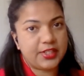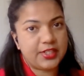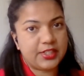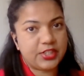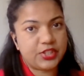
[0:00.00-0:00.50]

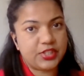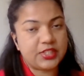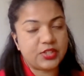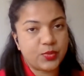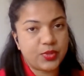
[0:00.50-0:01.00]
connections
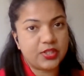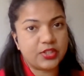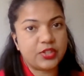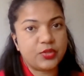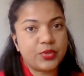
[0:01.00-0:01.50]
as well
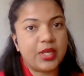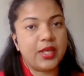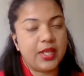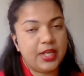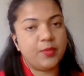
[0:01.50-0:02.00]
to
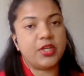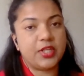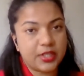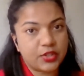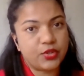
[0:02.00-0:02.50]
enable
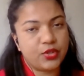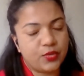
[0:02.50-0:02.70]
her to,